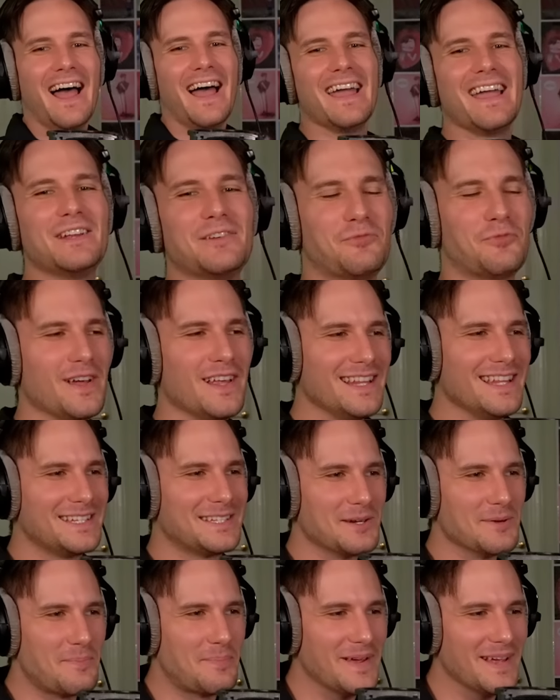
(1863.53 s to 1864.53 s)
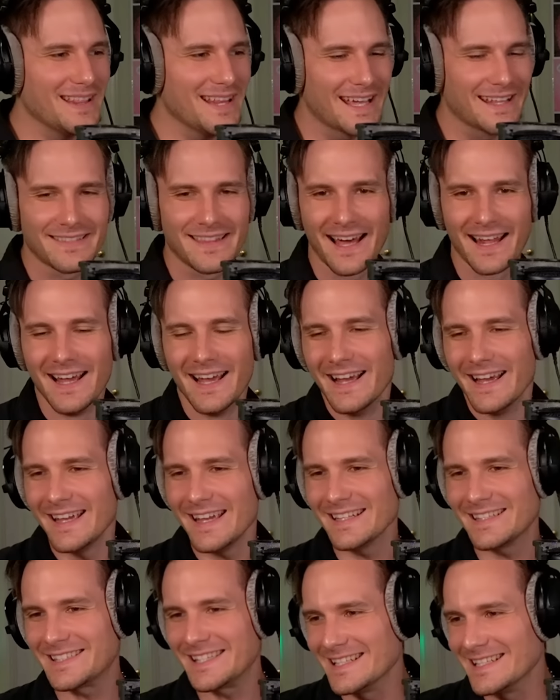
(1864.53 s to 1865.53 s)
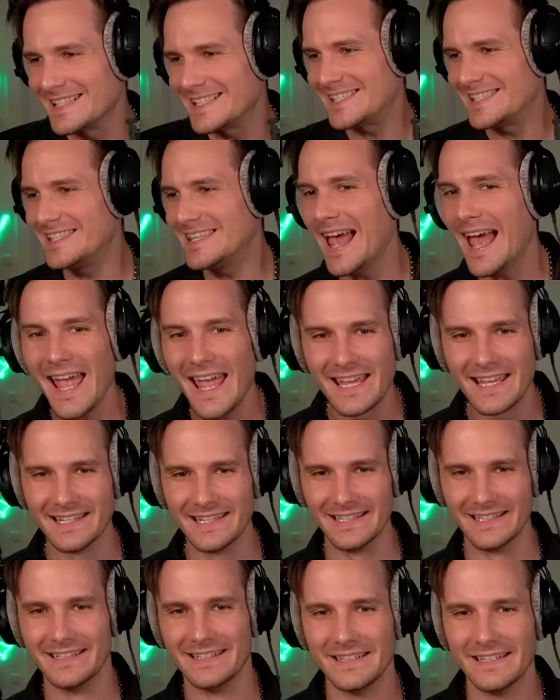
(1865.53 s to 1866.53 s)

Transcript: It really do be like that. It's insane.